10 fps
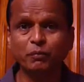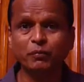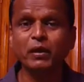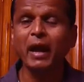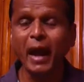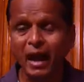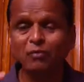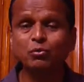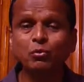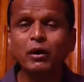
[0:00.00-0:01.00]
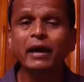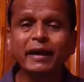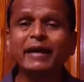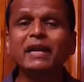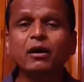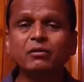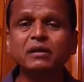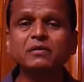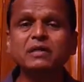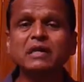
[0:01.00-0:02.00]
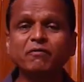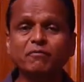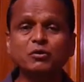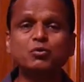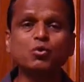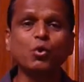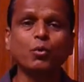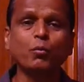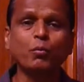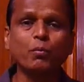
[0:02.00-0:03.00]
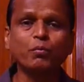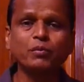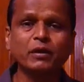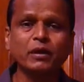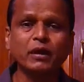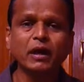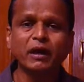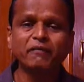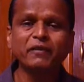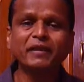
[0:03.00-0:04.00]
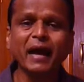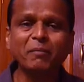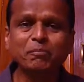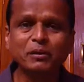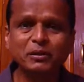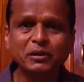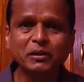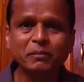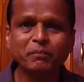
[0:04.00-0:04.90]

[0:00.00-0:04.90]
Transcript: You have to get out of the comfort zone. If you're that person,